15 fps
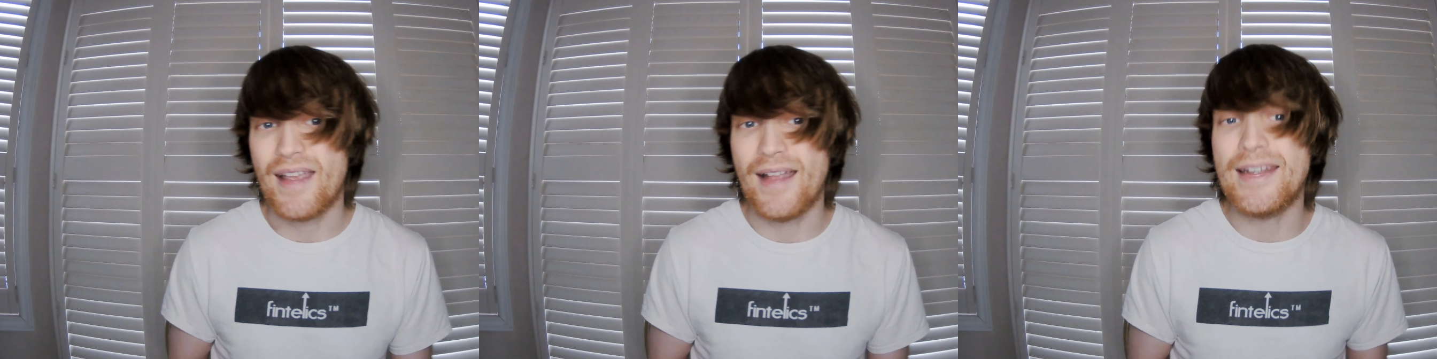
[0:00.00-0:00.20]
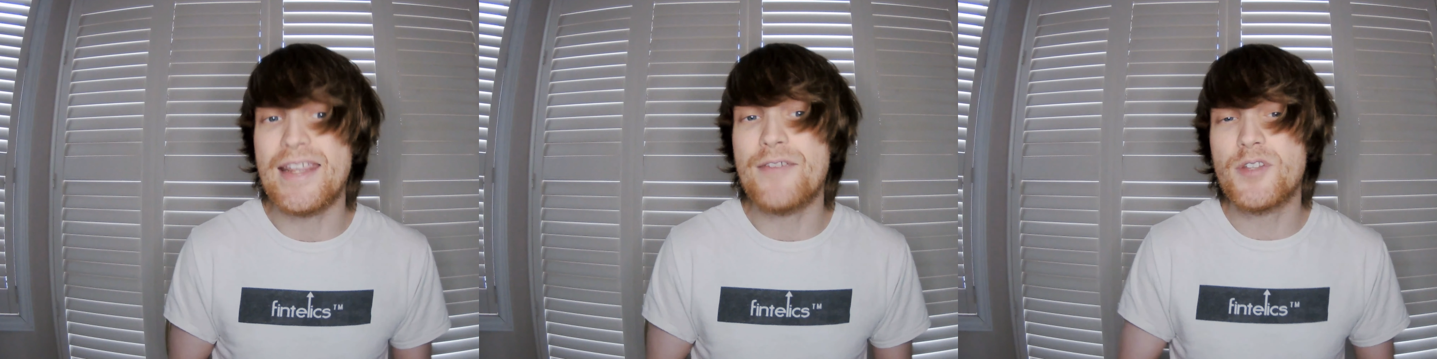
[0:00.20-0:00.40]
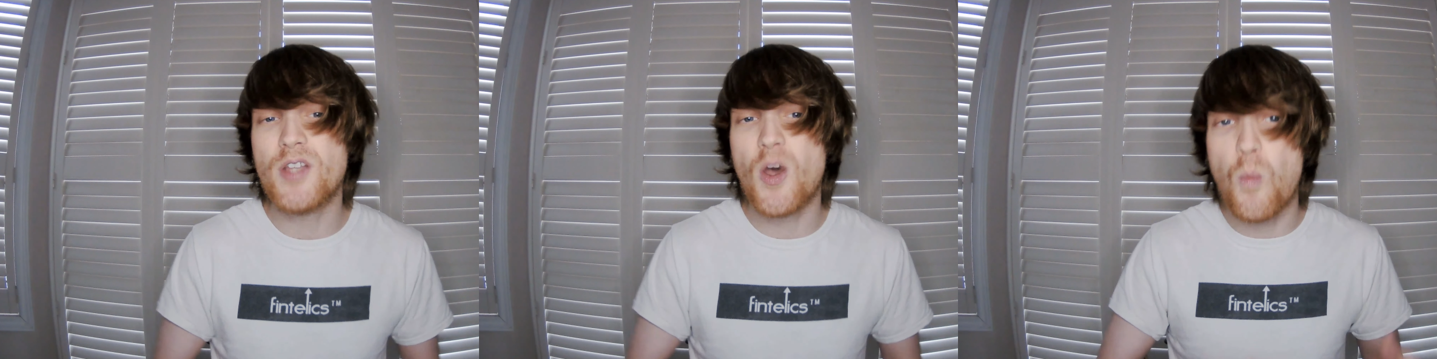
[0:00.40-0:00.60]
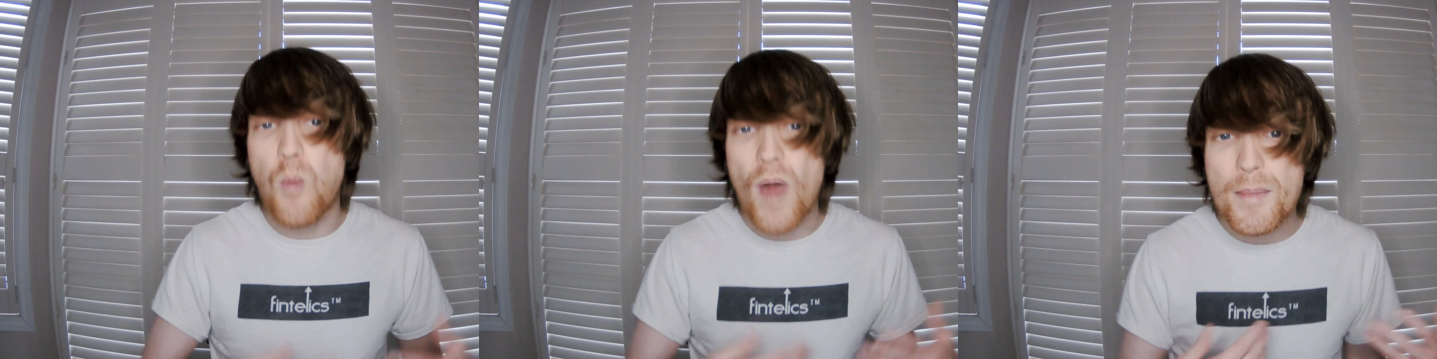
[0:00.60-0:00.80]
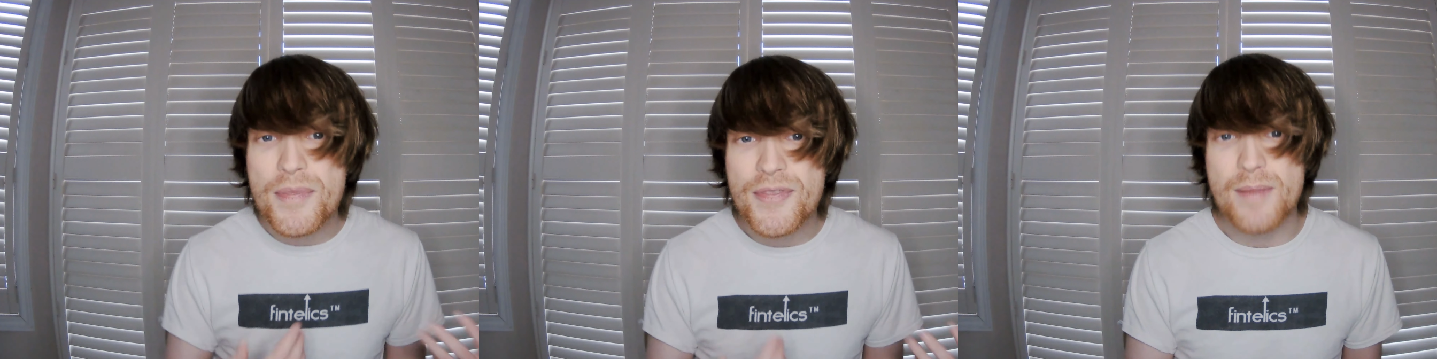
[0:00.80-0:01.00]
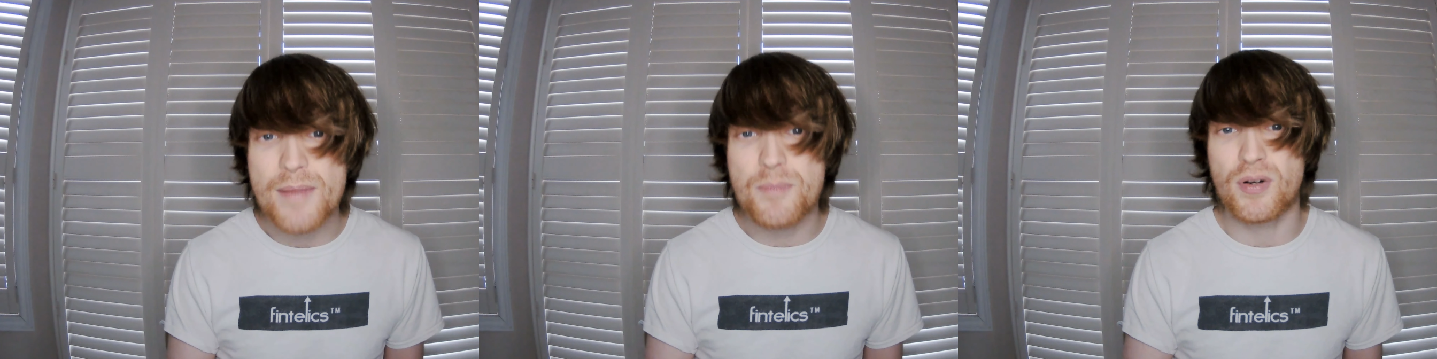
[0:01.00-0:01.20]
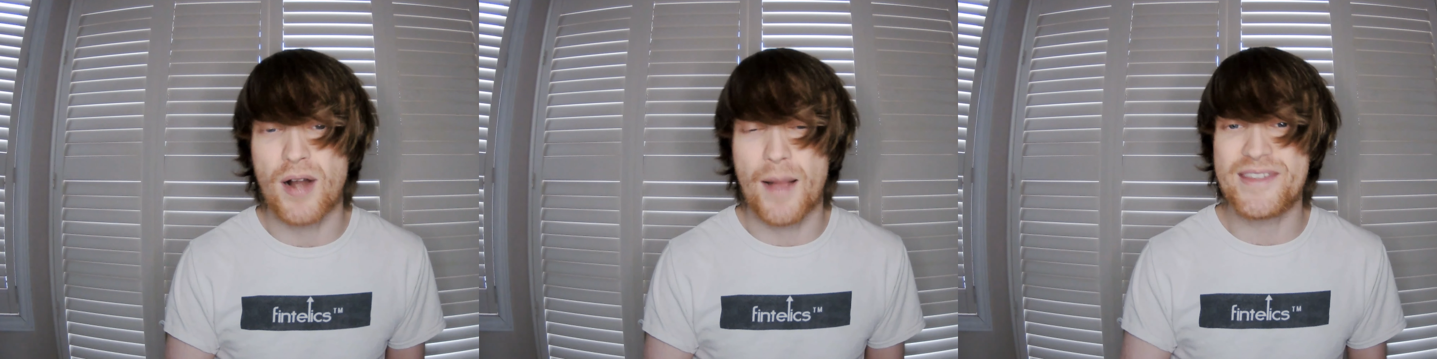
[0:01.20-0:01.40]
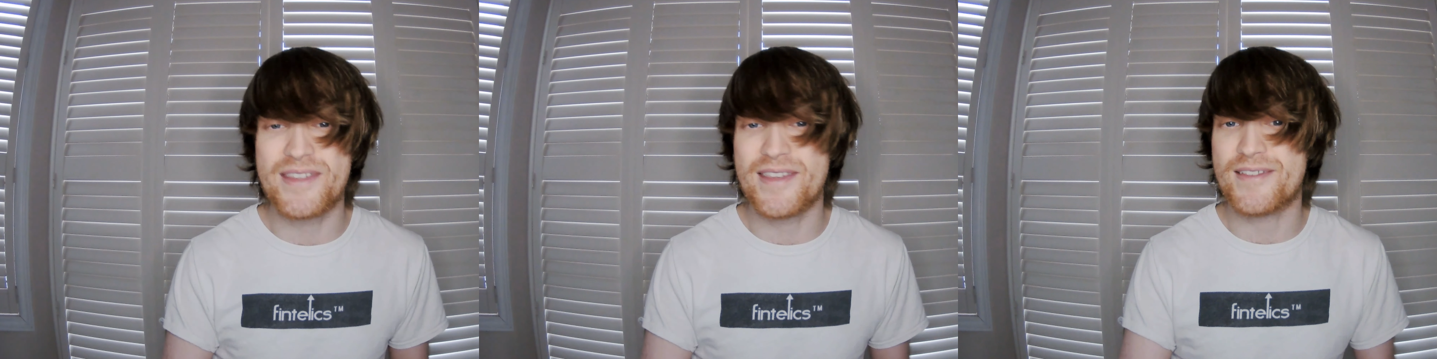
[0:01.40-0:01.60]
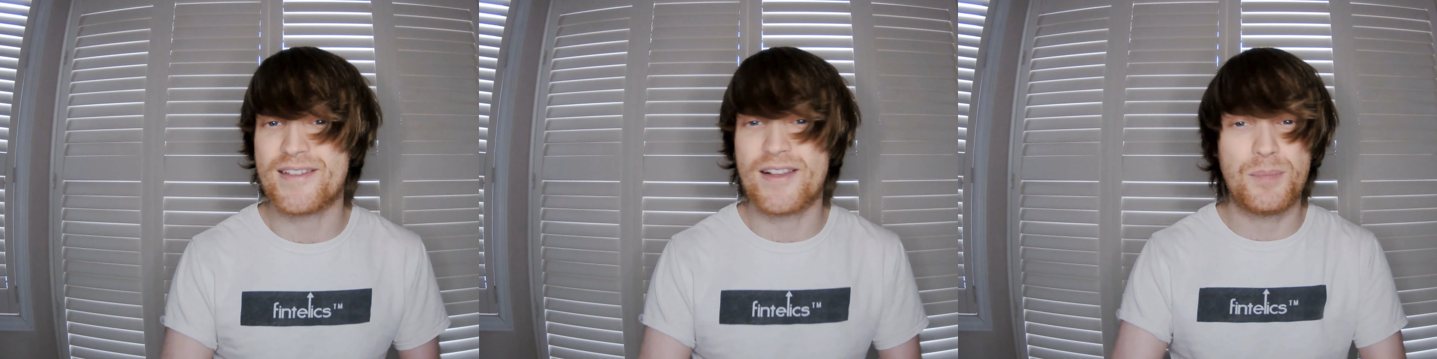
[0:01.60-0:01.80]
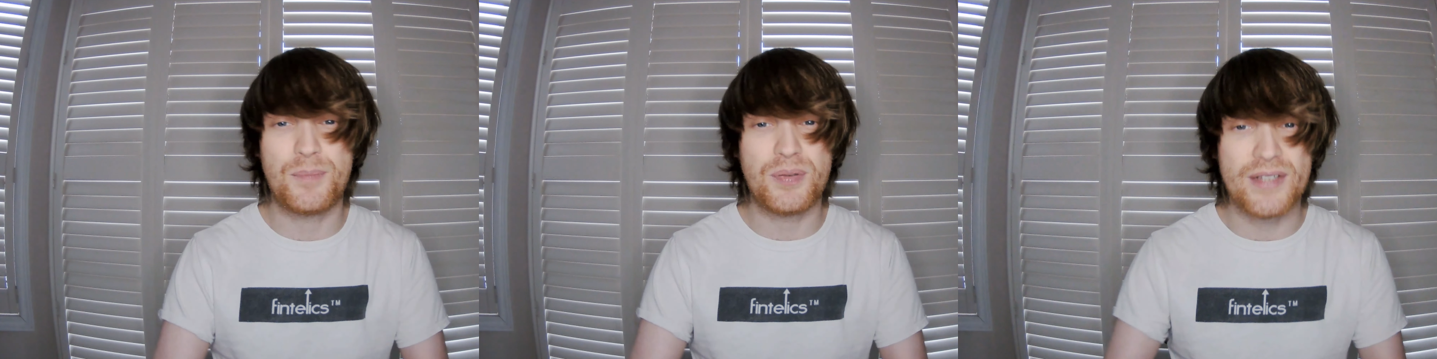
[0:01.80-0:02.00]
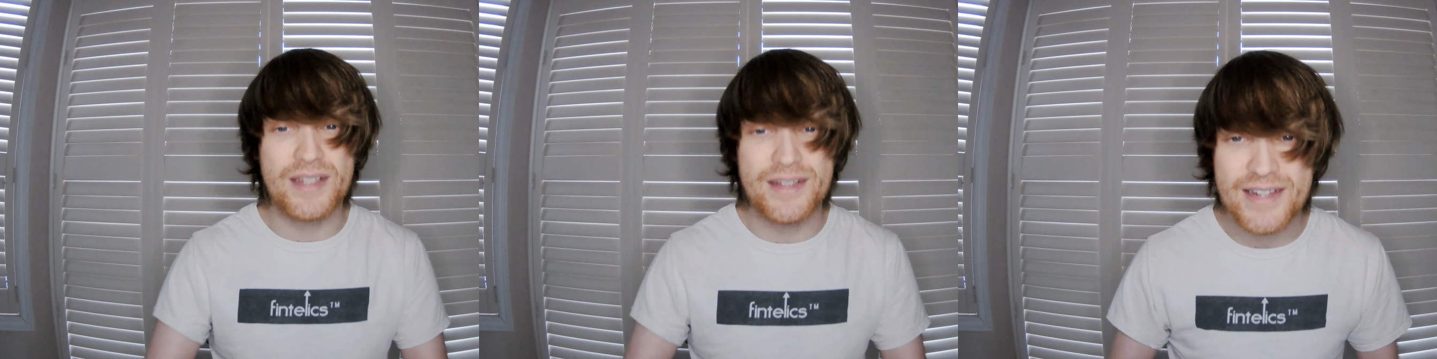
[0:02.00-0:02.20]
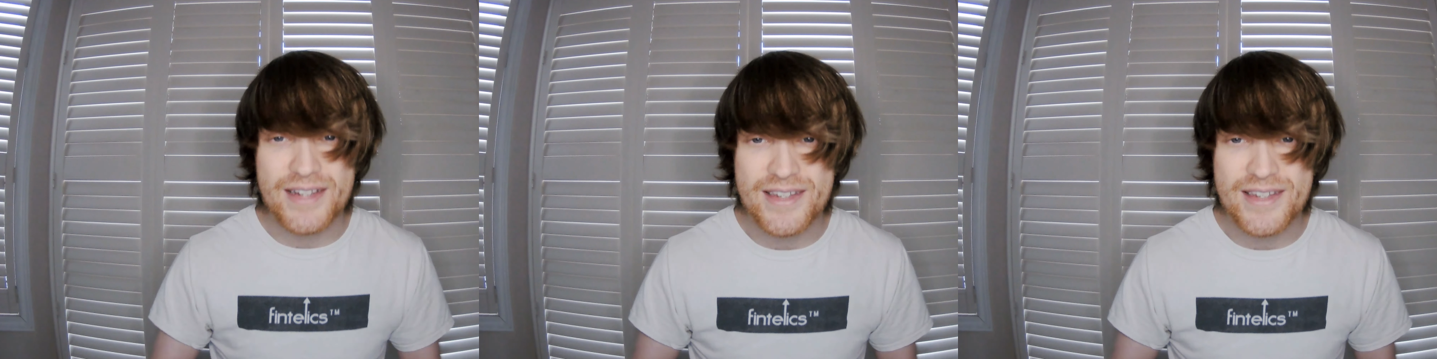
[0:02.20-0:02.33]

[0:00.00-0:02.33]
And even though Web 3 promises complete